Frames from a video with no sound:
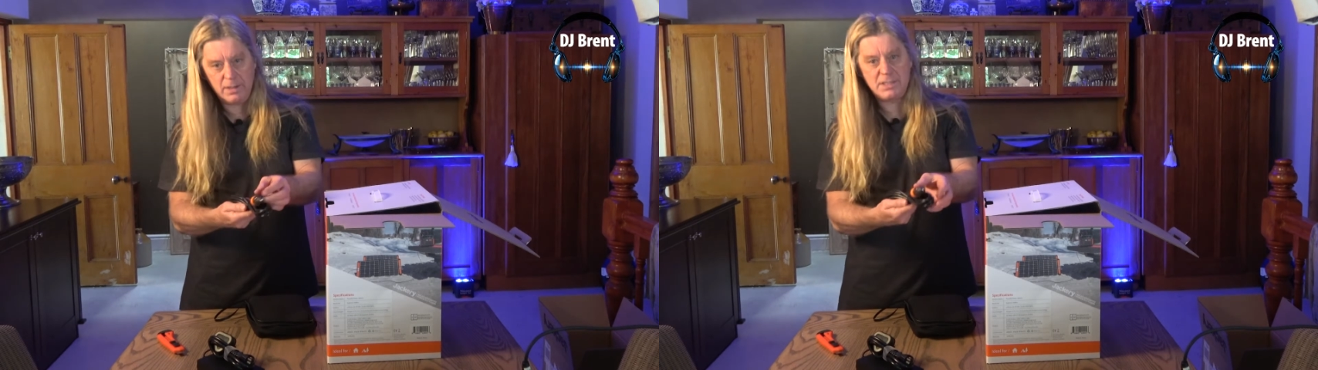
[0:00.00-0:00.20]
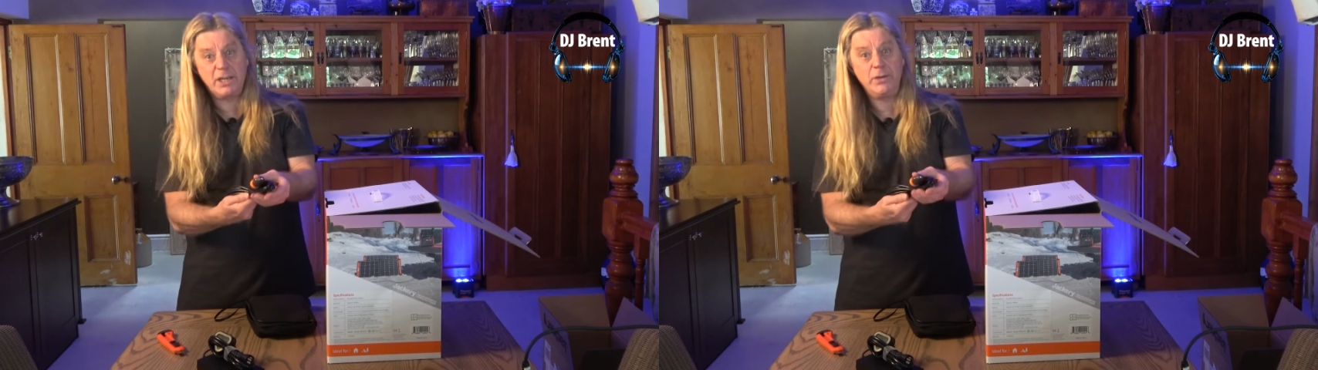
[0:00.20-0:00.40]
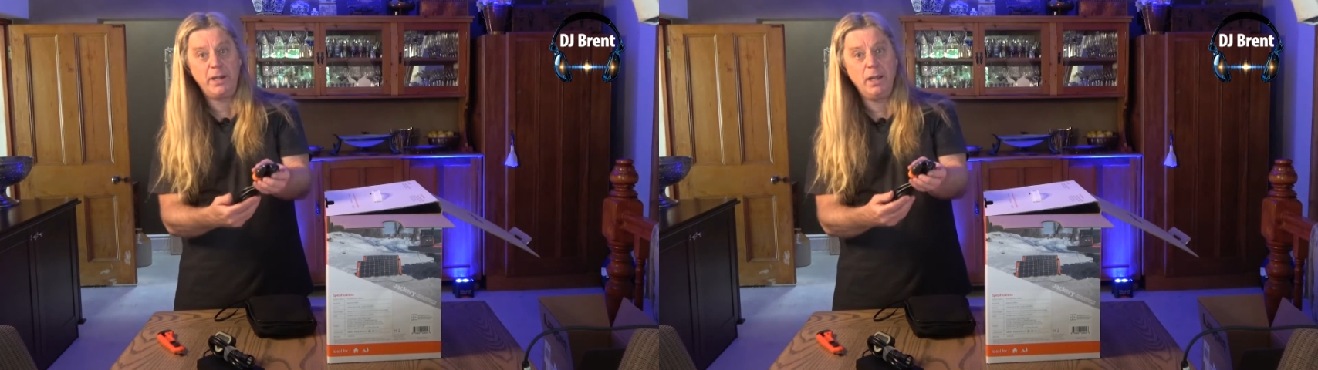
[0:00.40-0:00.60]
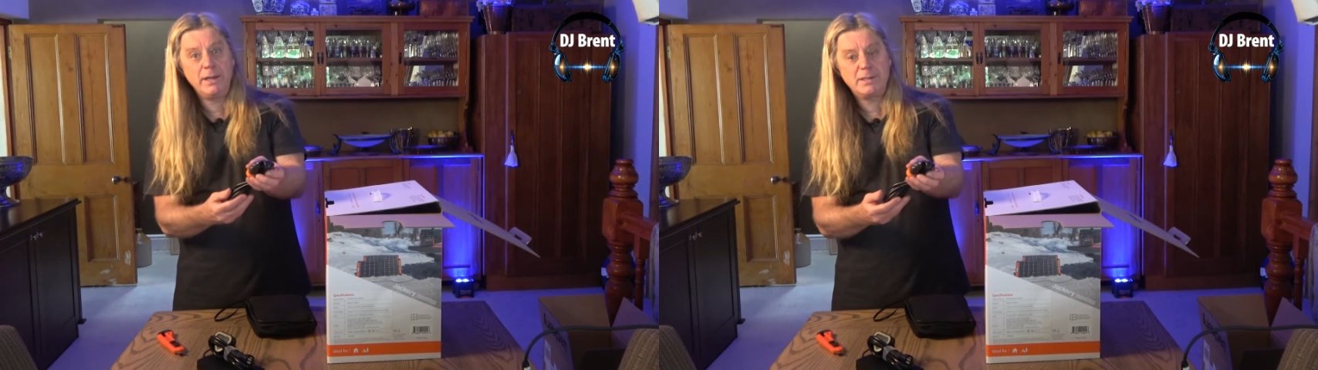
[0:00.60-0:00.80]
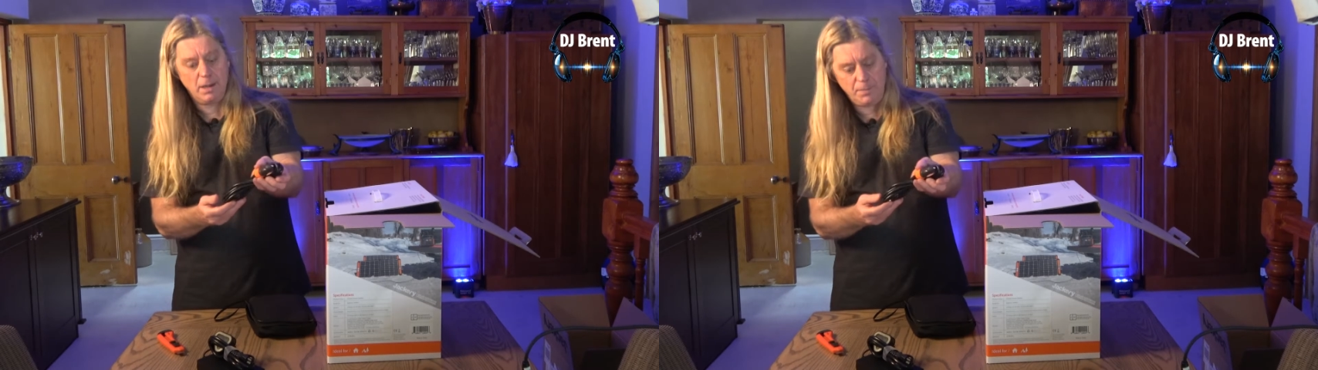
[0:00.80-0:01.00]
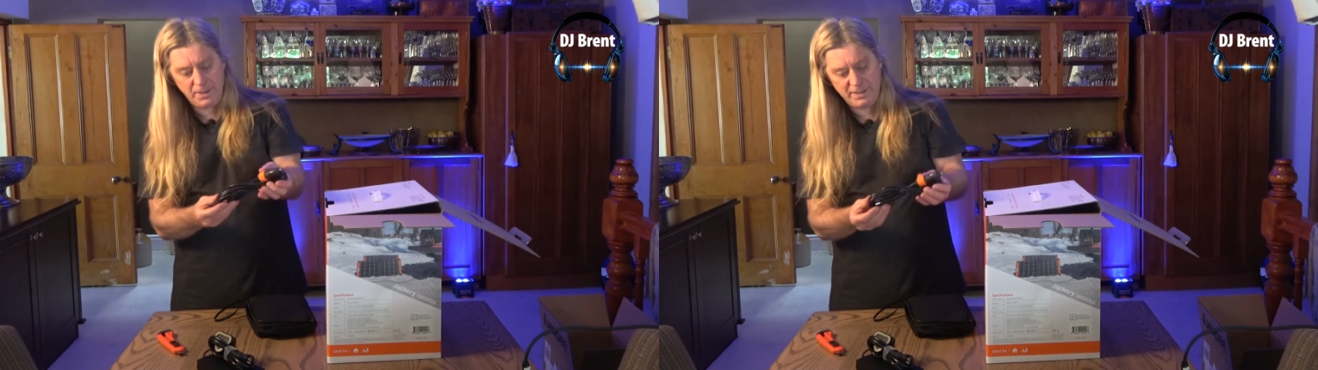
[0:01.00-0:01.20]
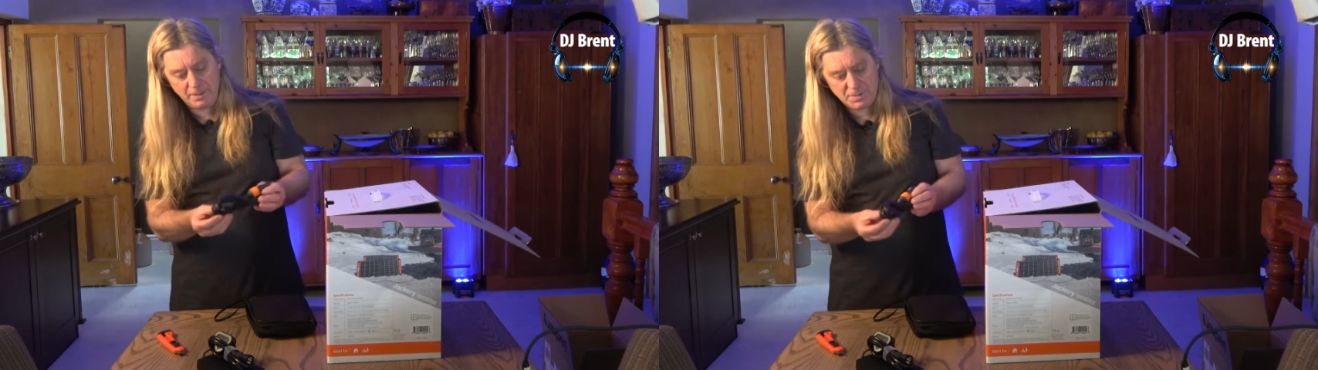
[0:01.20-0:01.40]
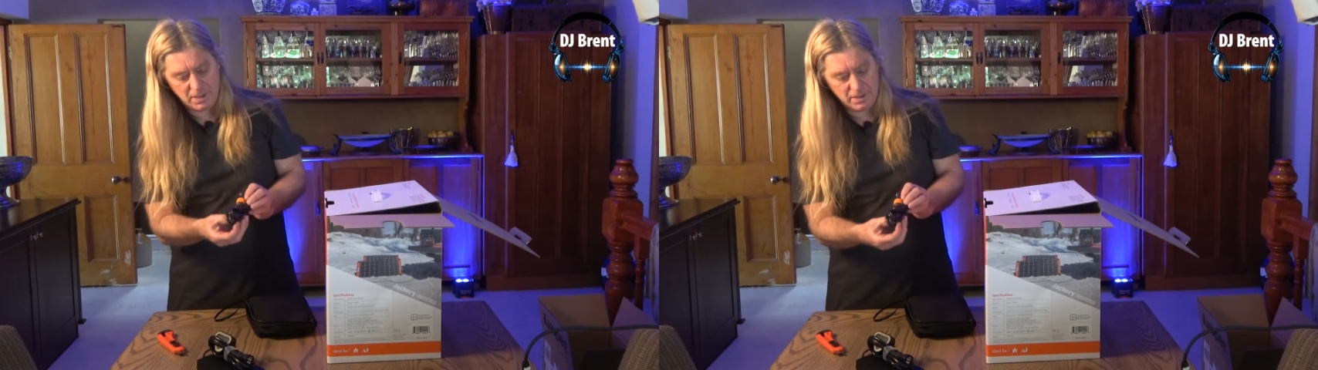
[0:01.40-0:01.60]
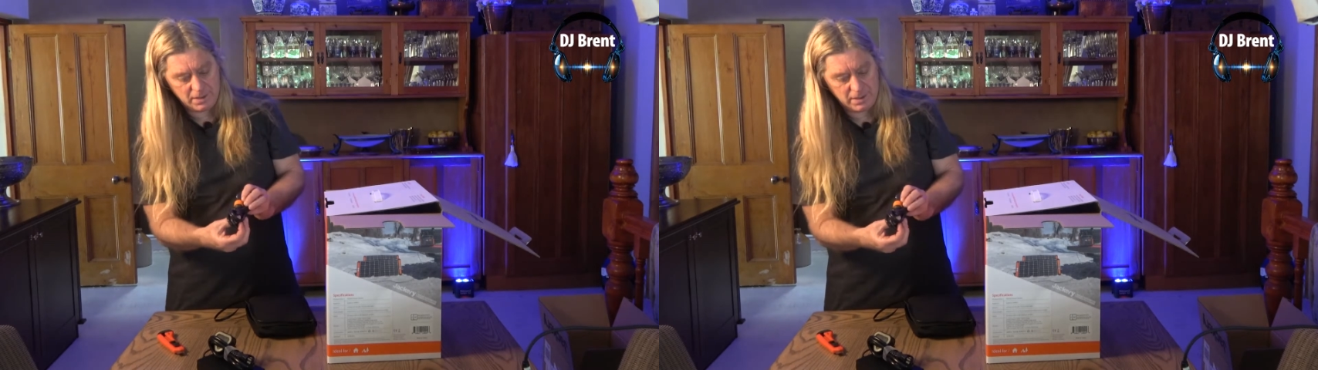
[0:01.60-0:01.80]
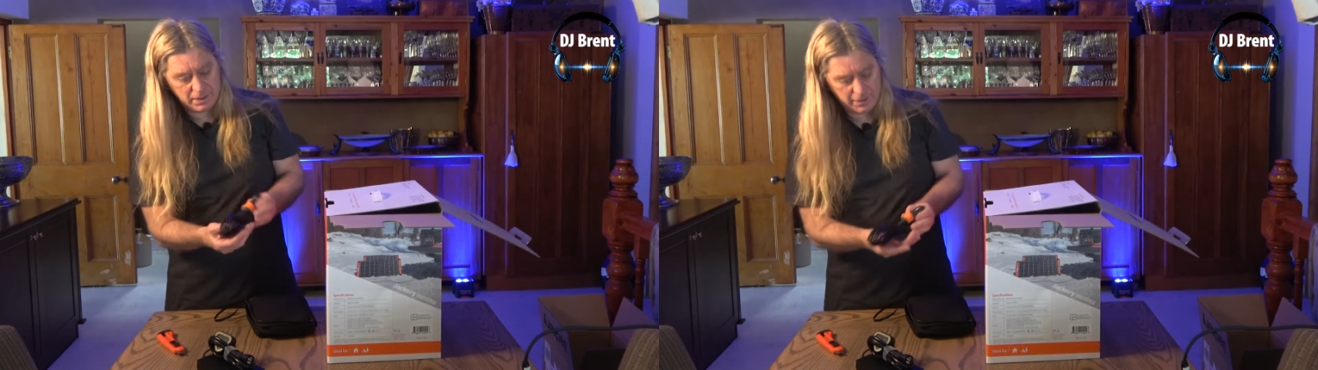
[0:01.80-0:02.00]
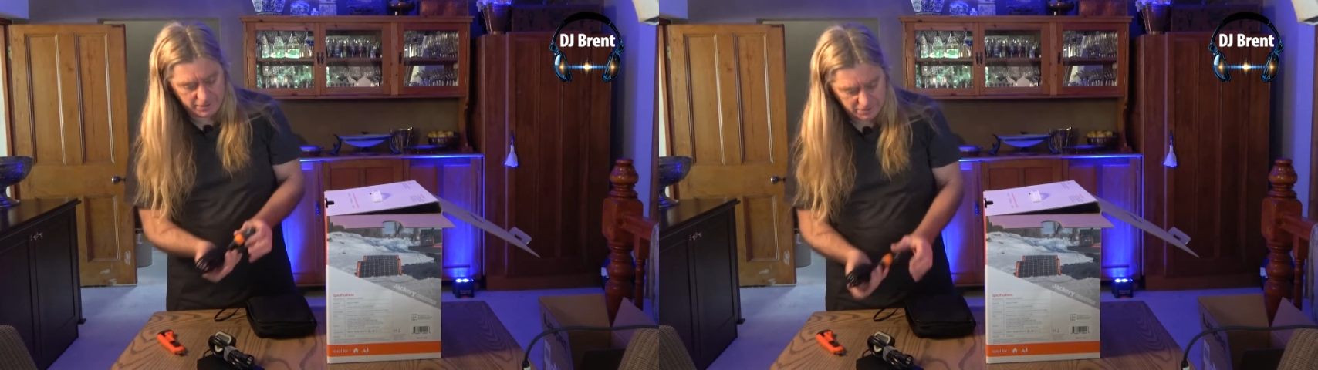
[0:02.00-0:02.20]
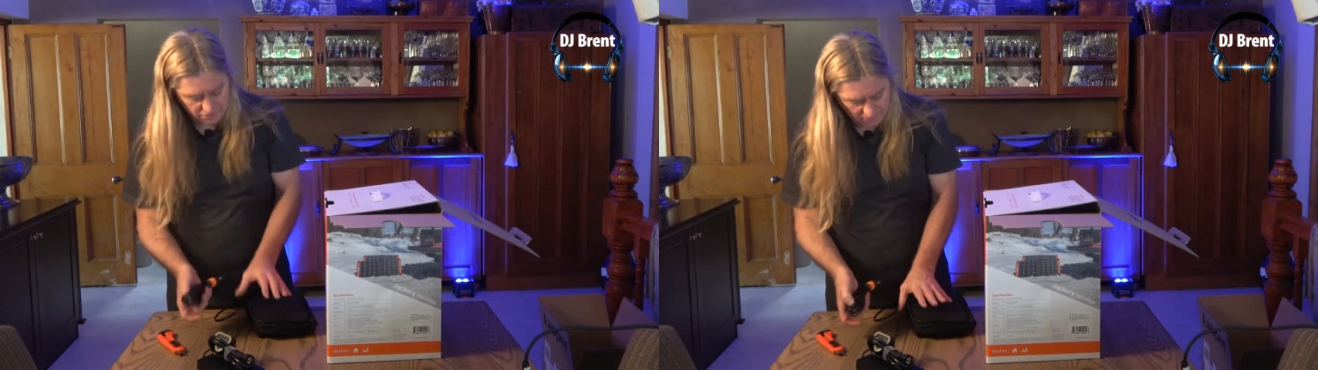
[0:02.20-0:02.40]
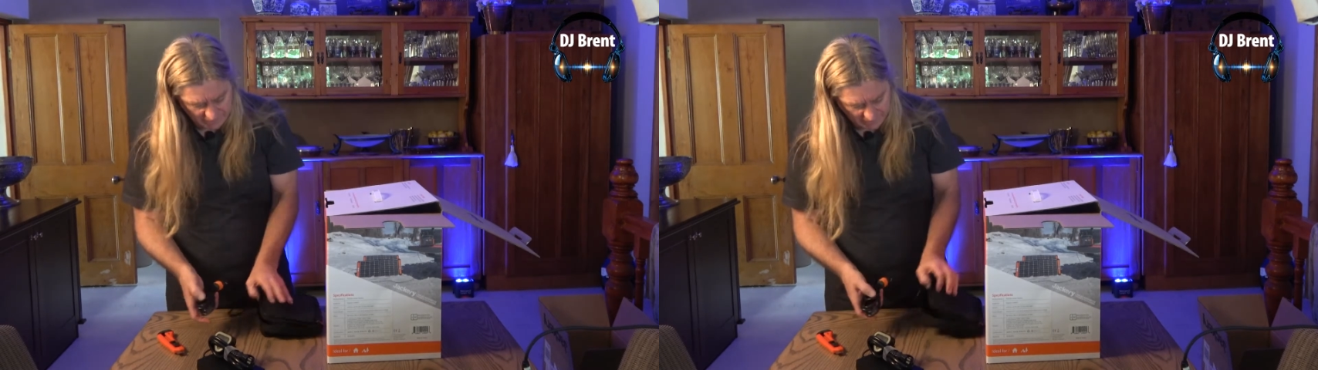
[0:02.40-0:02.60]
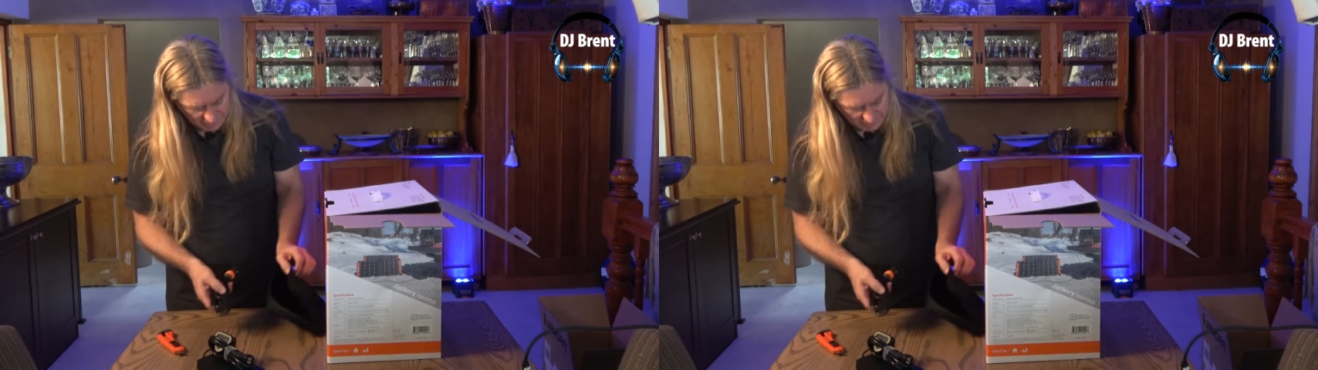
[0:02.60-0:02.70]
cigarette light top adapter going to a